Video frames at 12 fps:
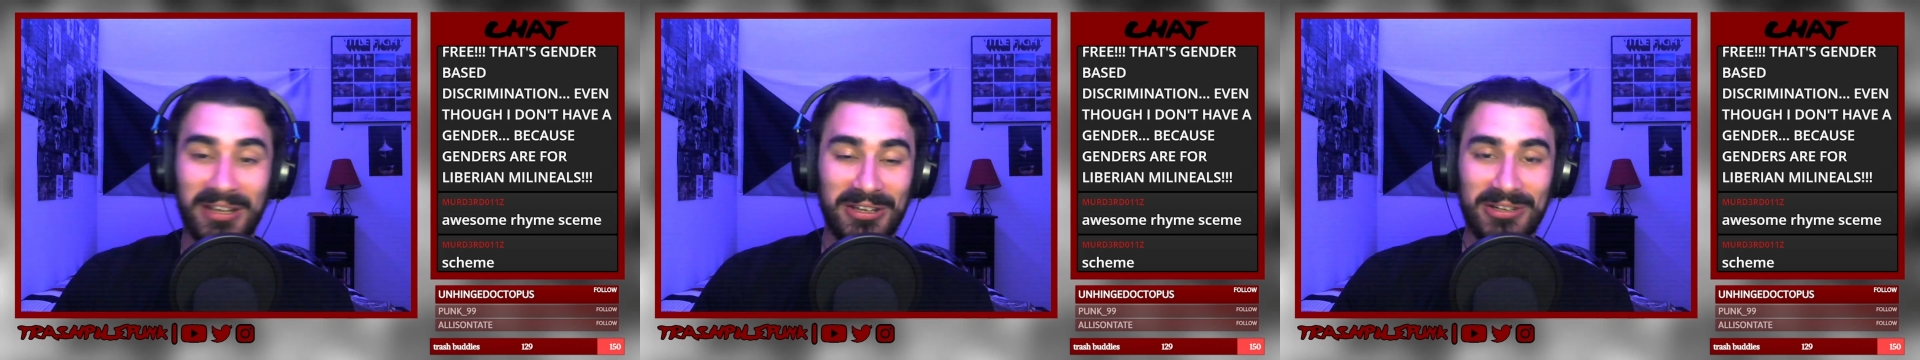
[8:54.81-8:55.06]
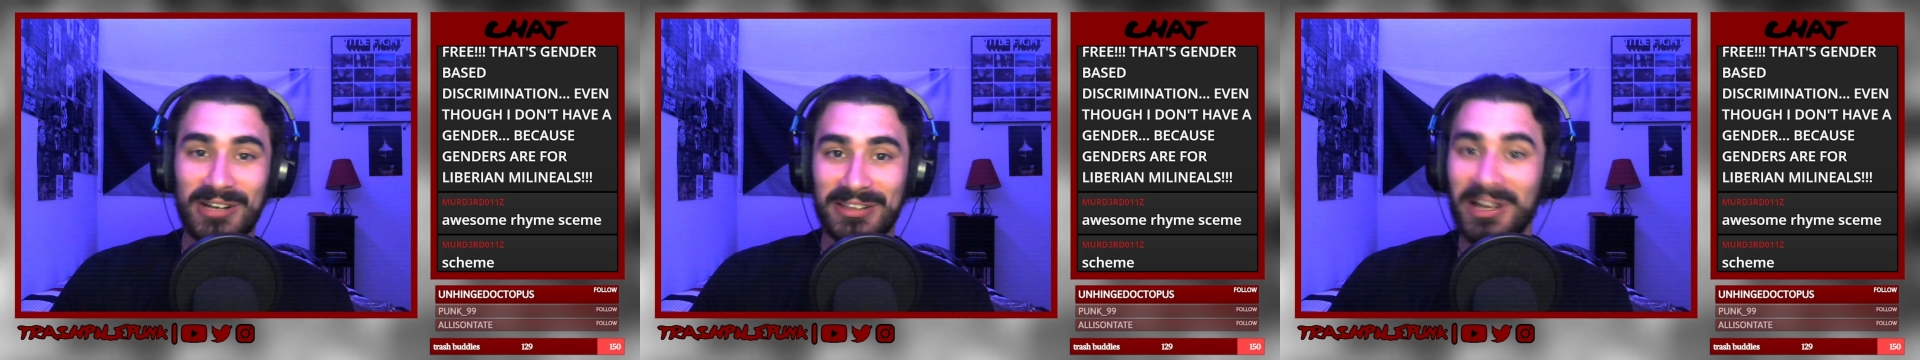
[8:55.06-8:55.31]

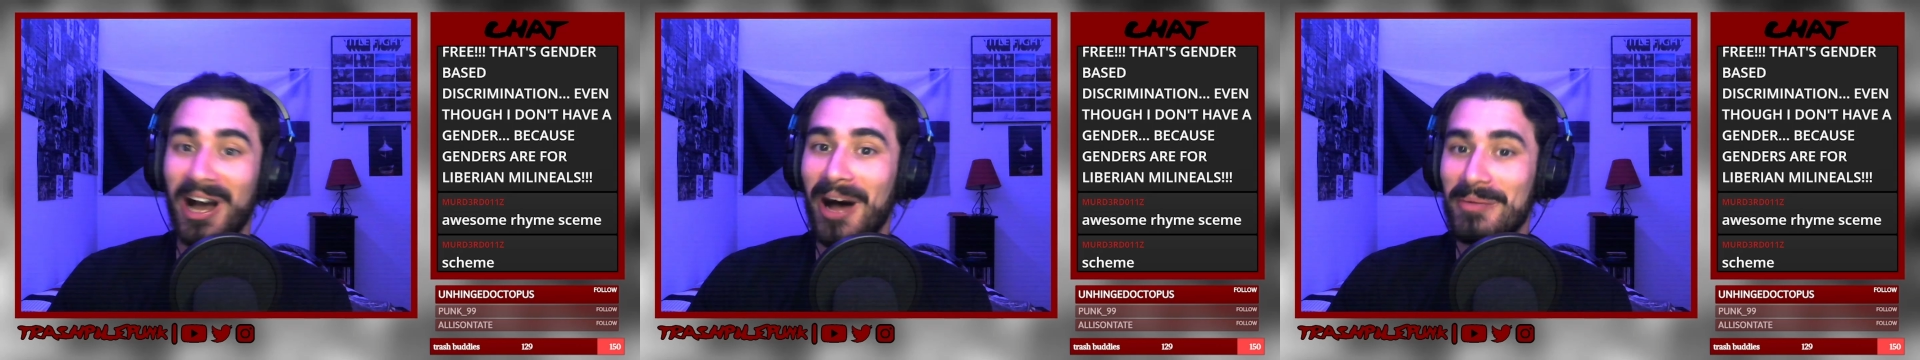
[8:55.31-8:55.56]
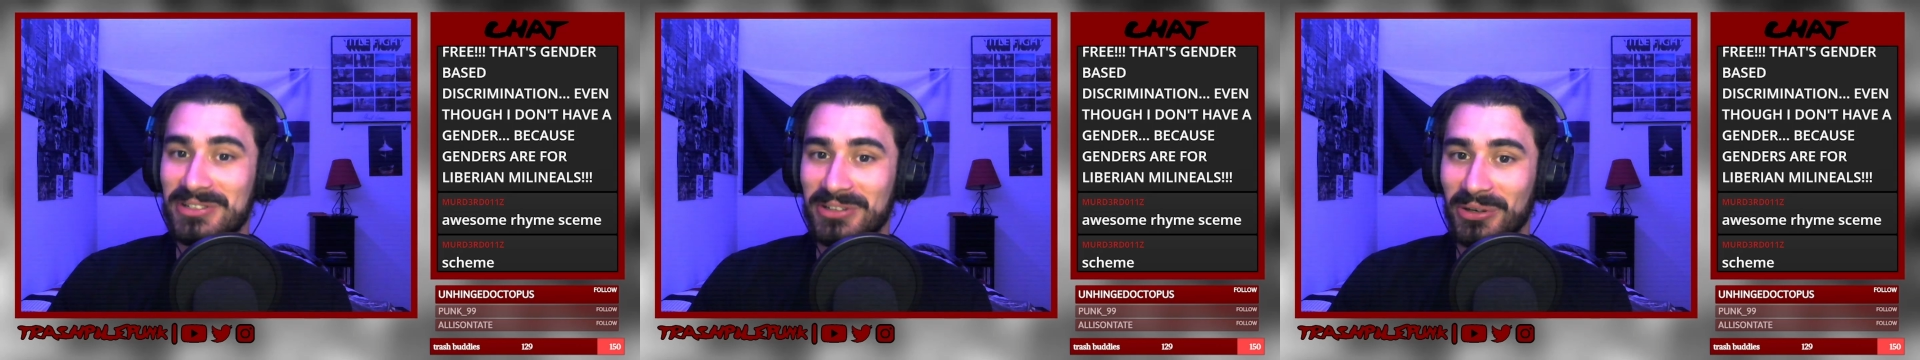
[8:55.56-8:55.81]
you got the
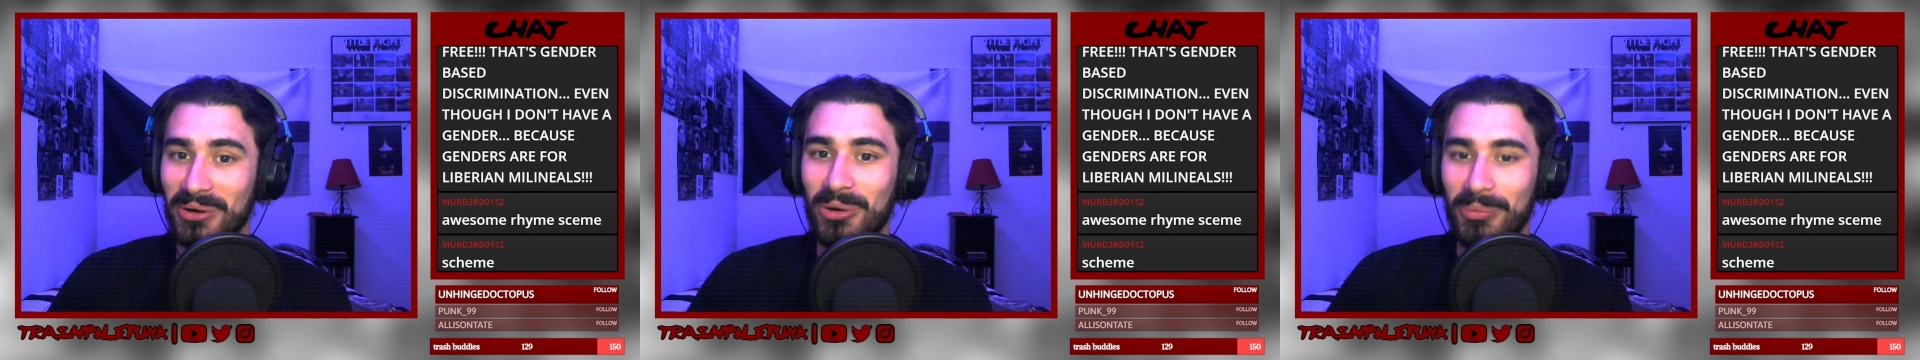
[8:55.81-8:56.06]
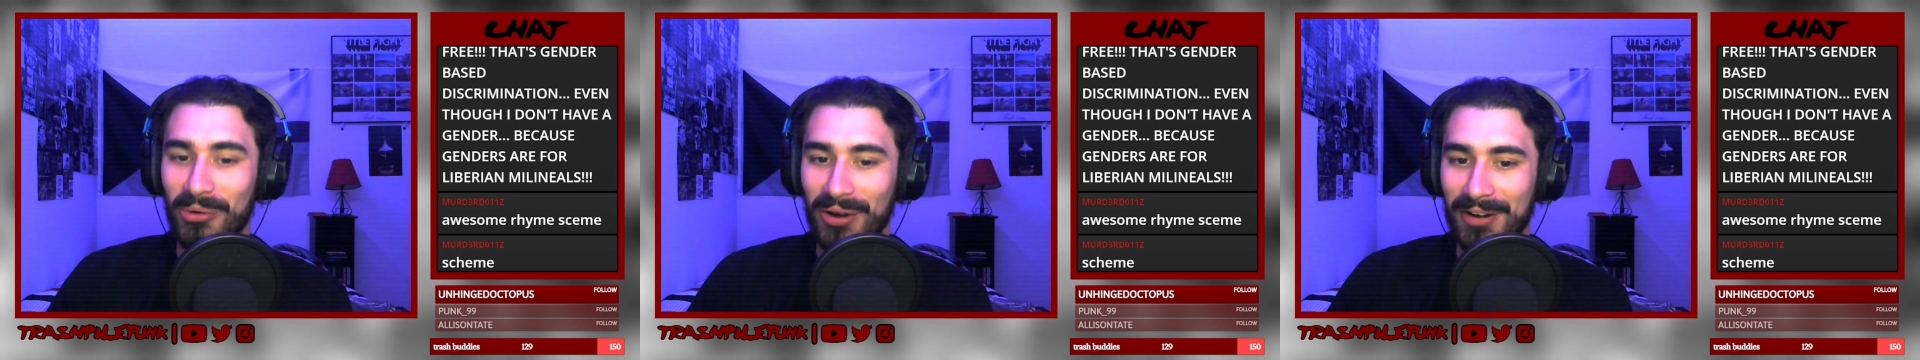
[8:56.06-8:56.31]
option to
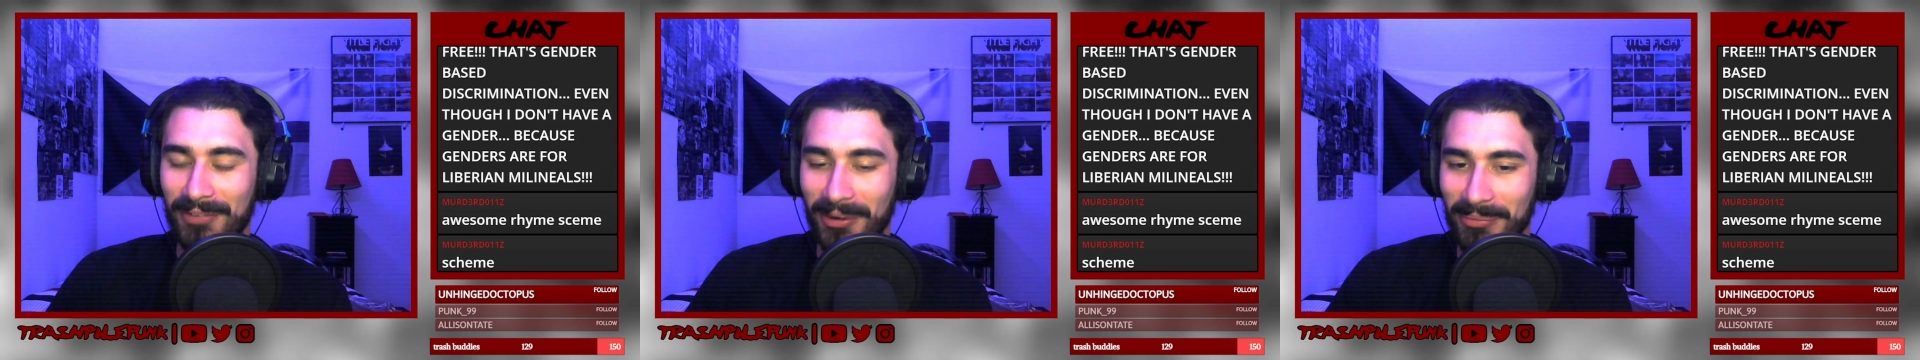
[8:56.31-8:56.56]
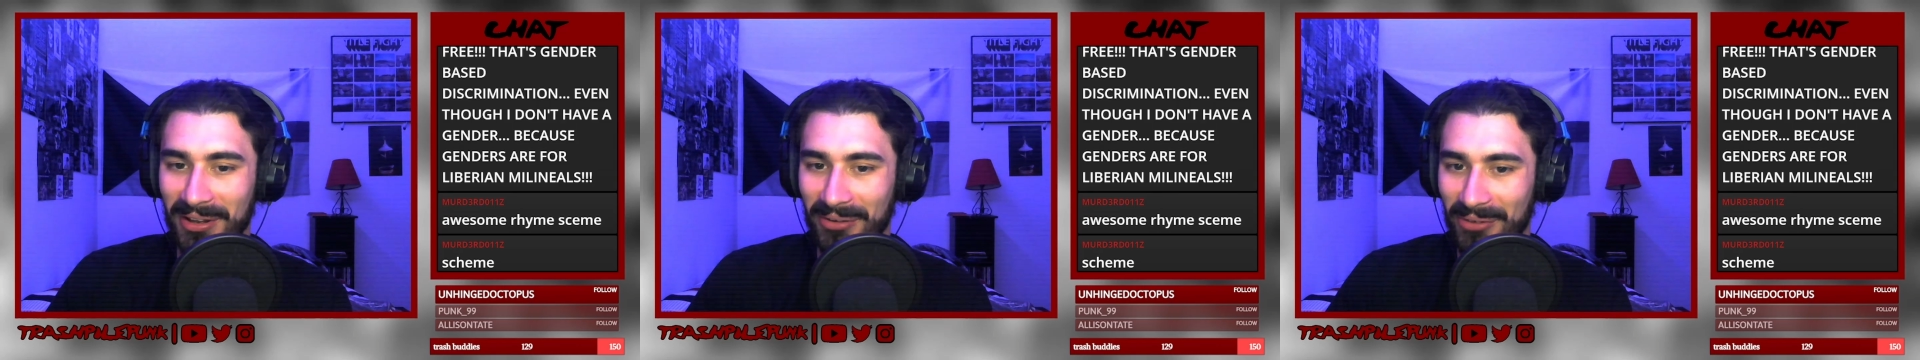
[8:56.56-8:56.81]
Uber it
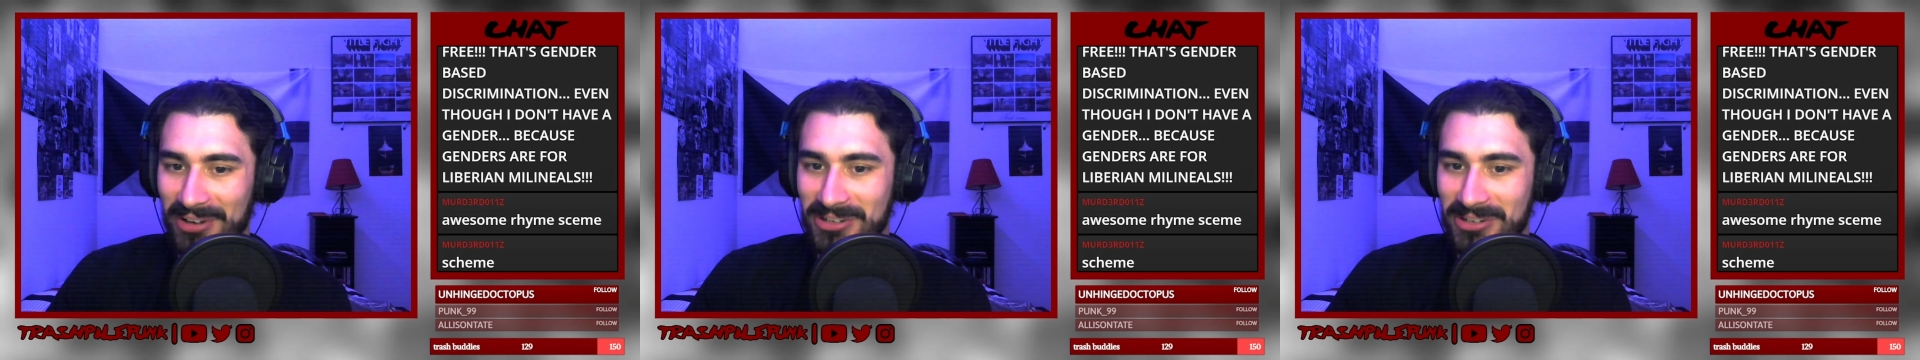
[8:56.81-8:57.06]
from the original